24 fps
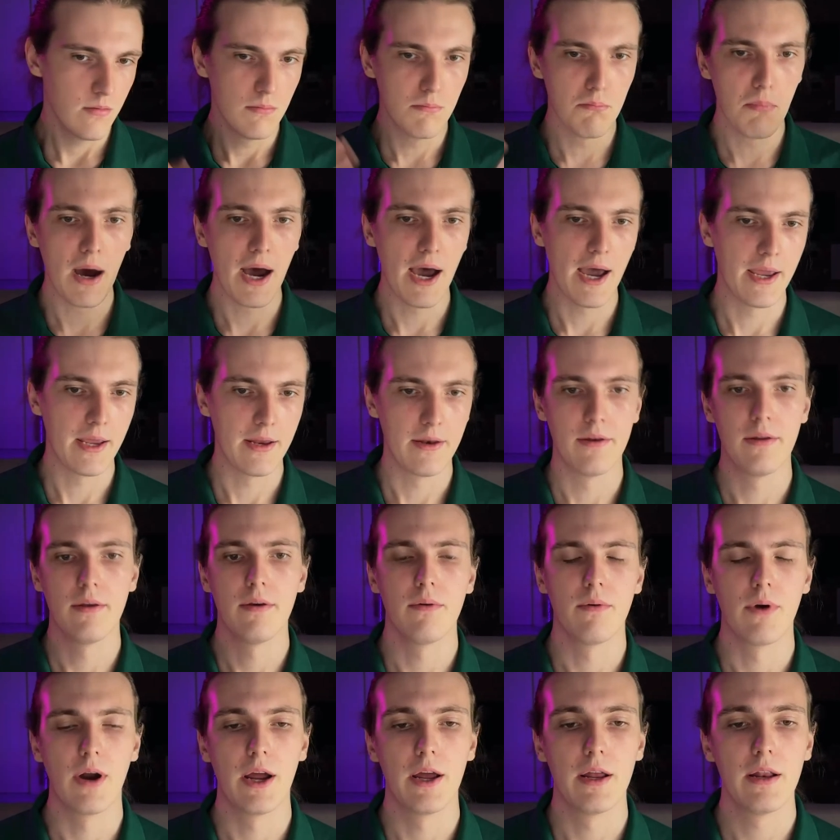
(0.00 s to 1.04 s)
Mined,
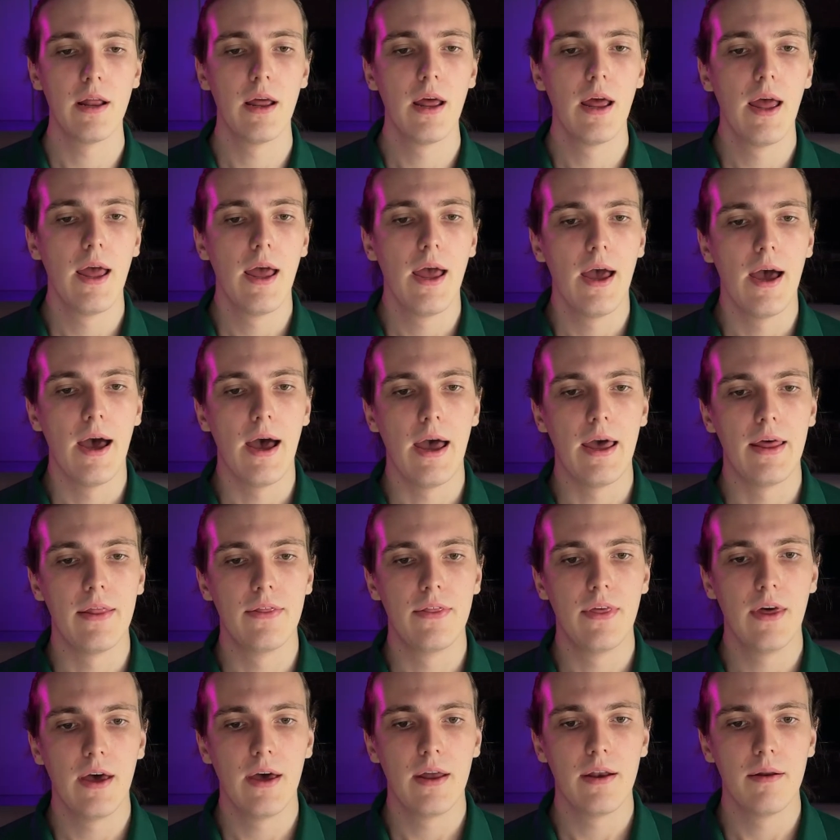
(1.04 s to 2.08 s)
right? And
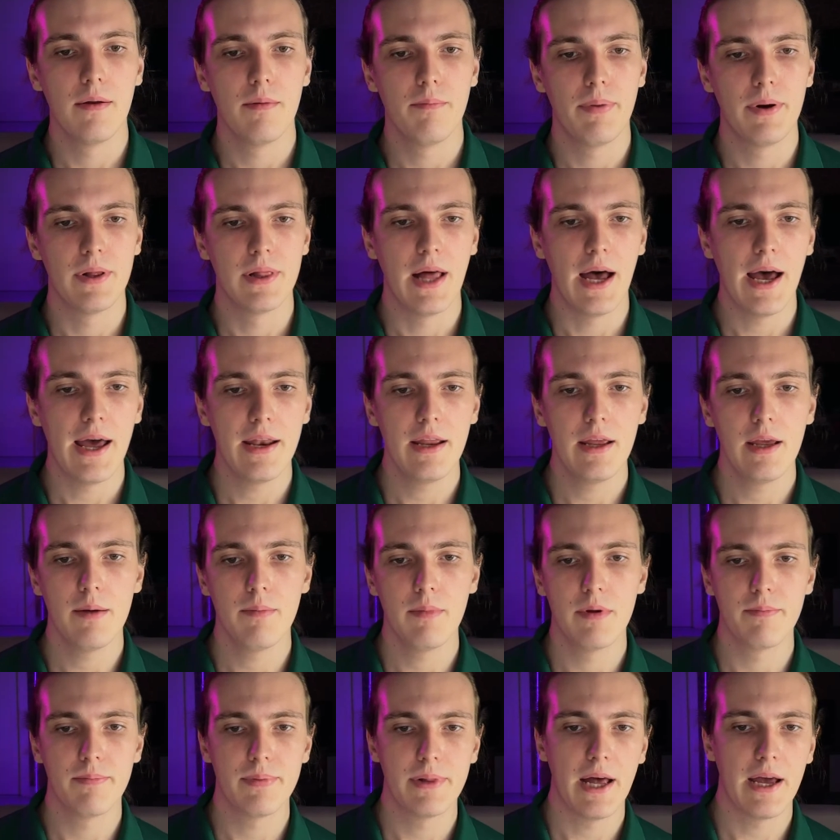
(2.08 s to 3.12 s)
then palladium
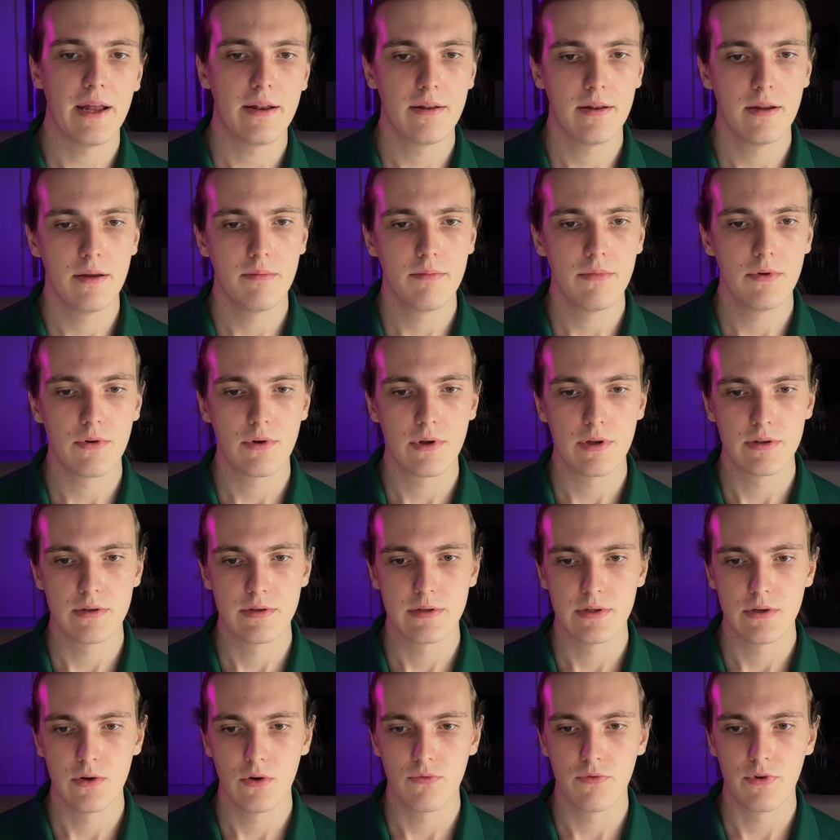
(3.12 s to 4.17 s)
and platinum, you can
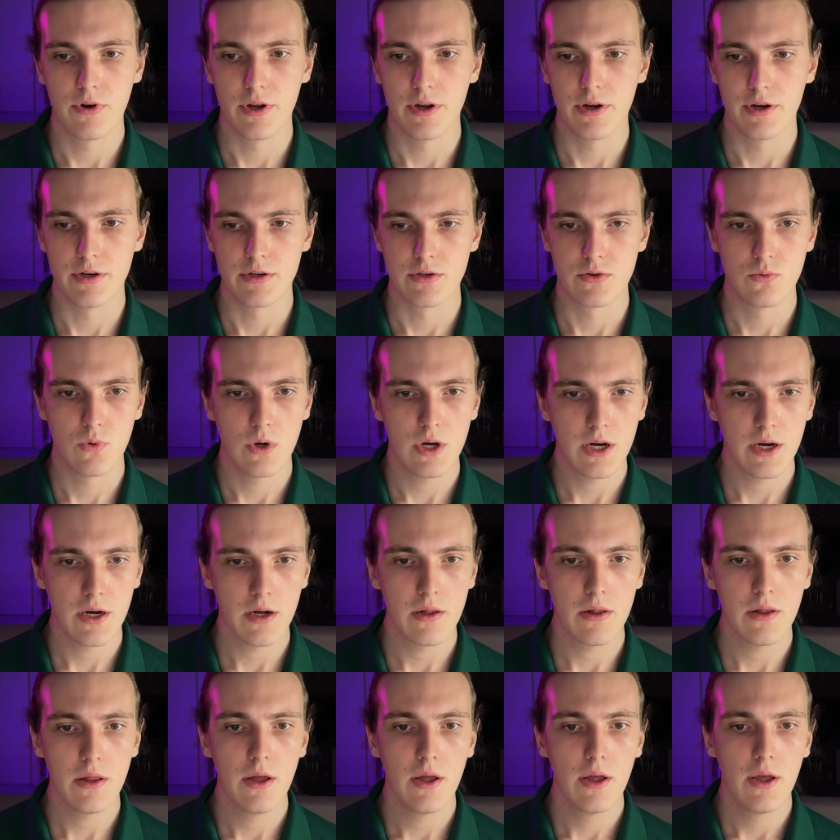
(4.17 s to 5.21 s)
see over here as
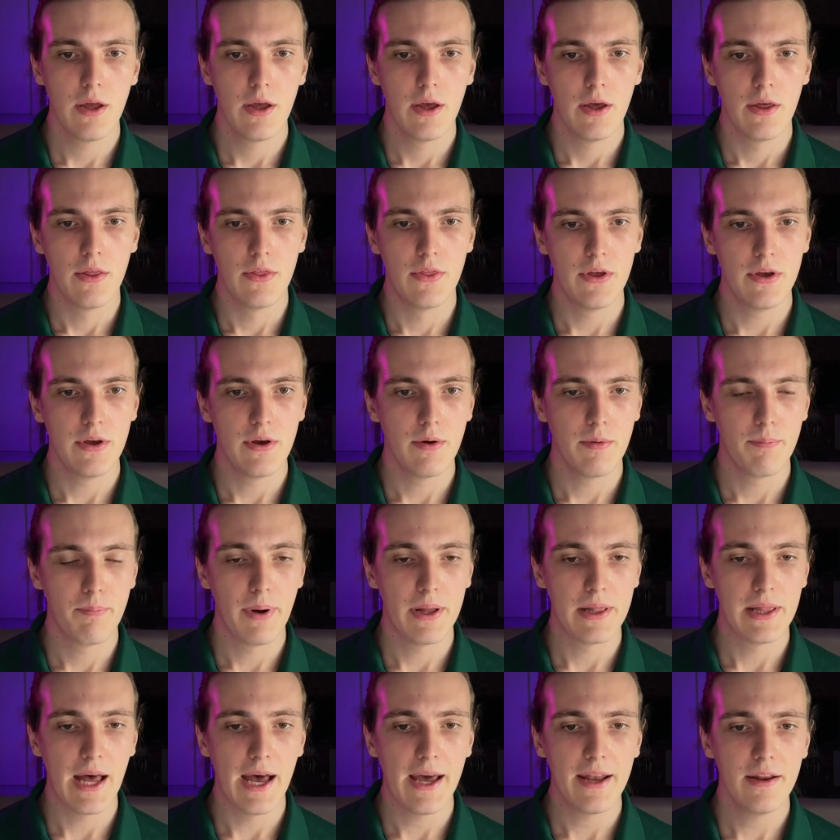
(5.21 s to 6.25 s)
well. The
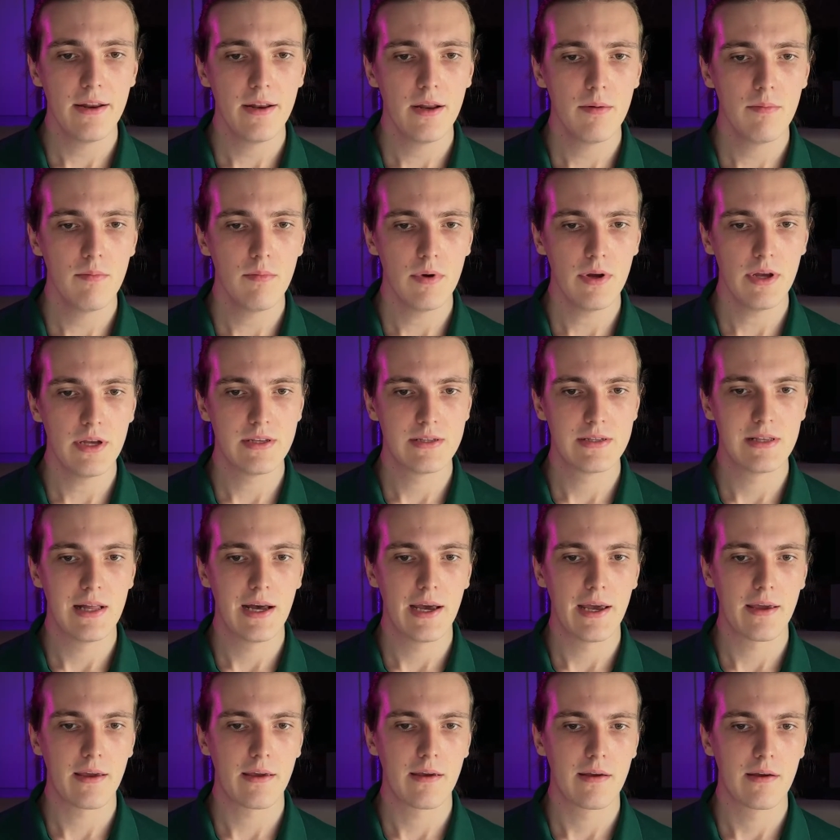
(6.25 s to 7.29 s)
palladium is
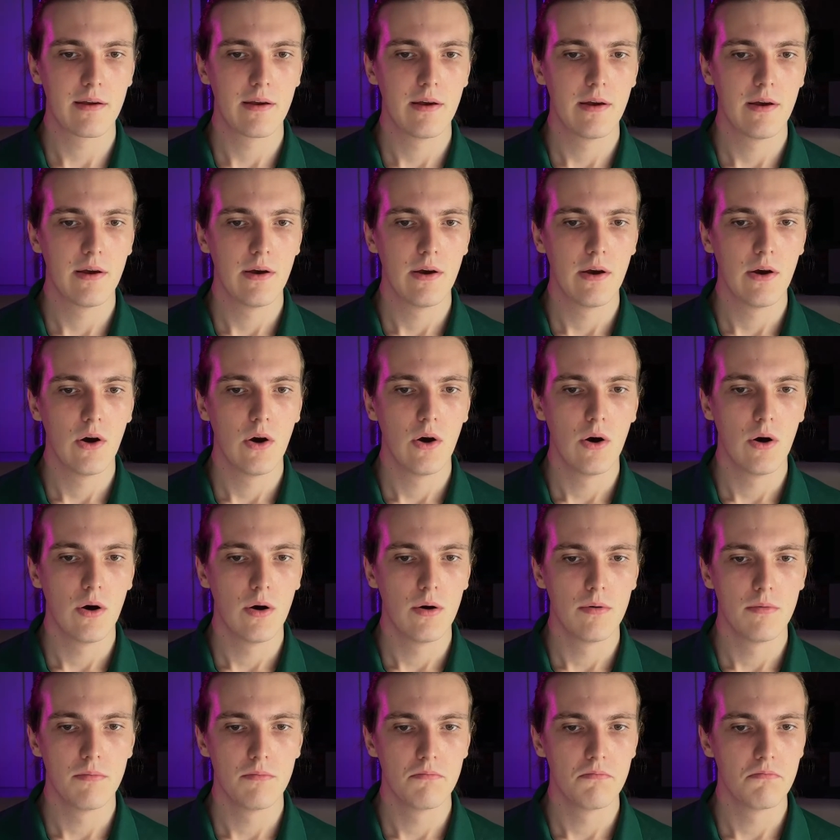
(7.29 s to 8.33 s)
like
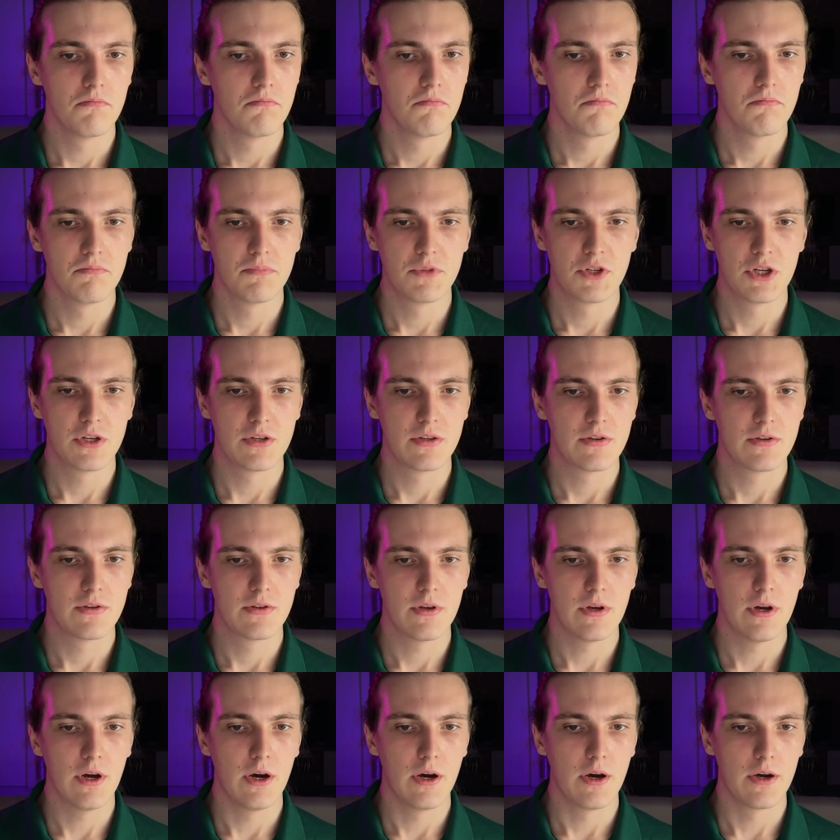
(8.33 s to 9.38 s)

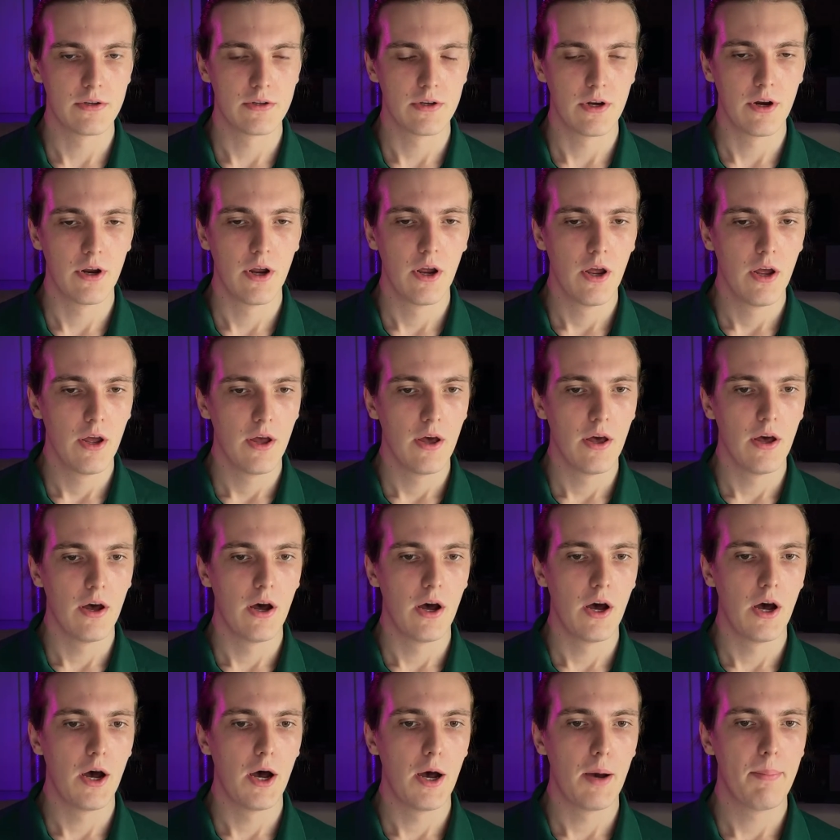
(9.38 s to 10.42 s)
just,
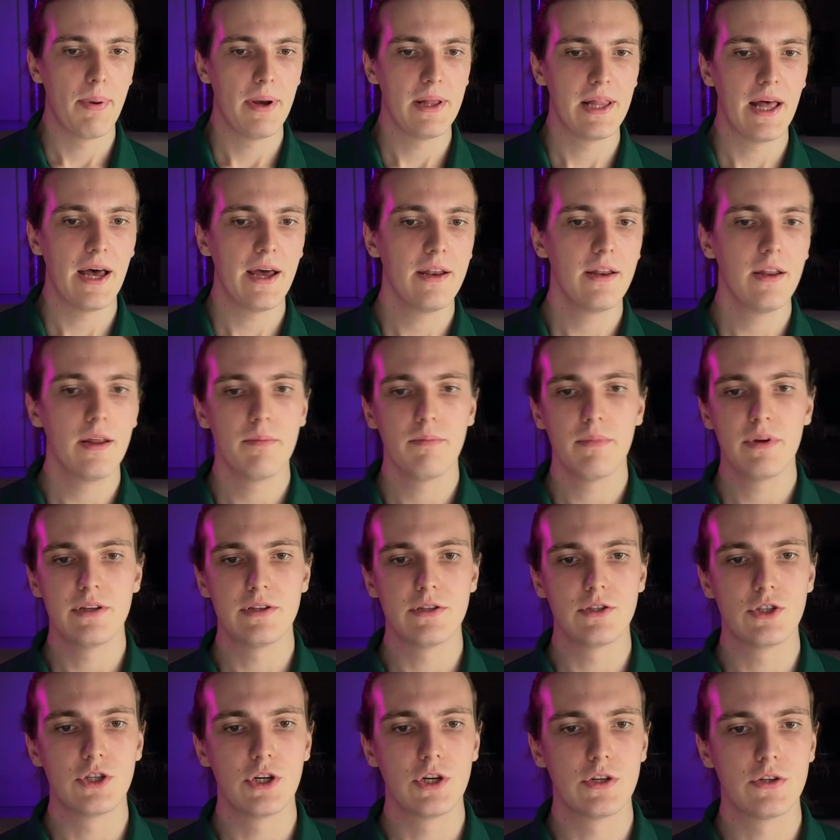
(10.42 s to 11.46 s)
palladium
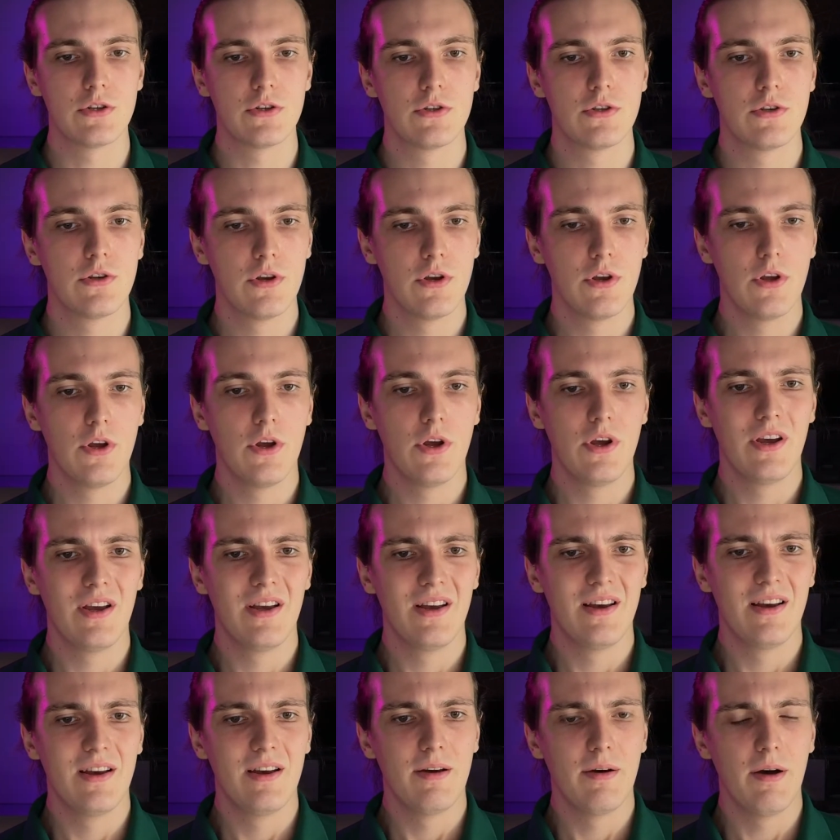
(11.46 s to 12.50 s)
is just,
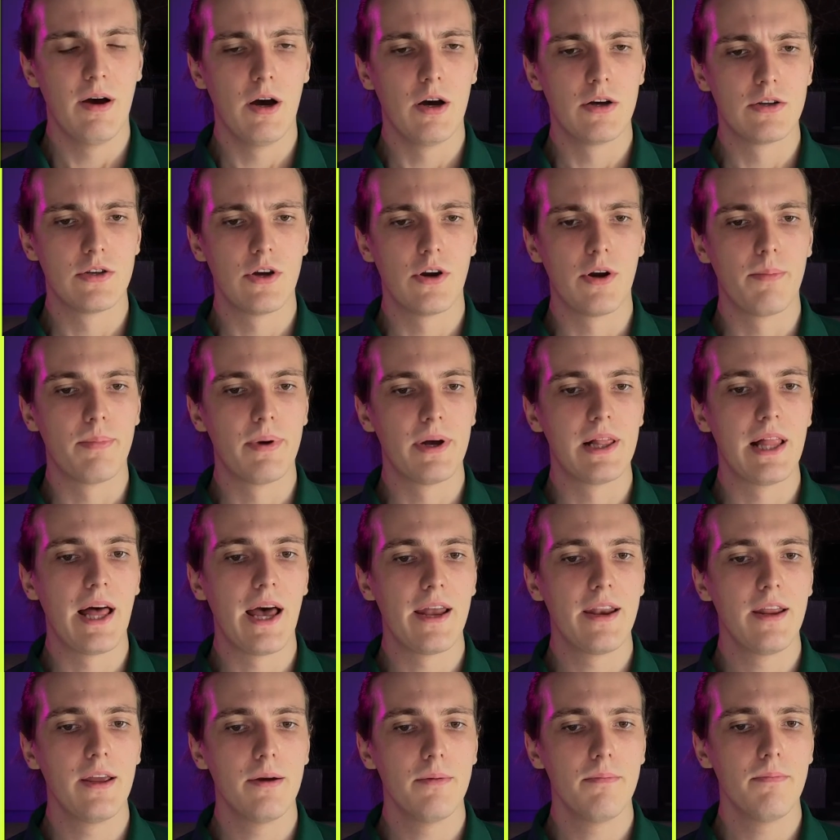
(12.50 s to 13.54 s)

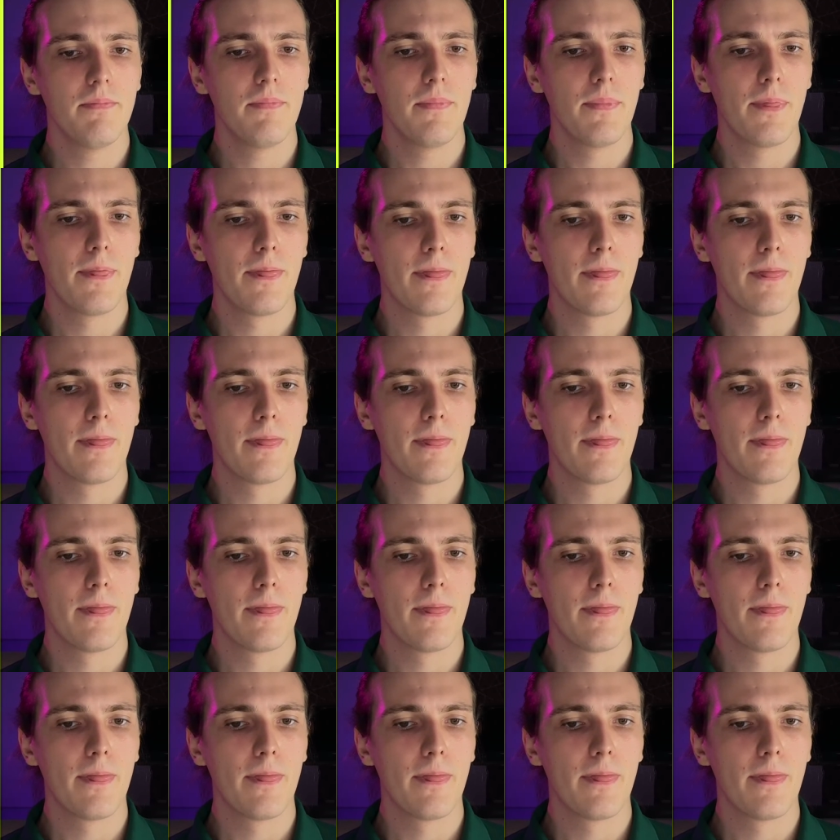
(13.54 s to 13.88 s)
palladium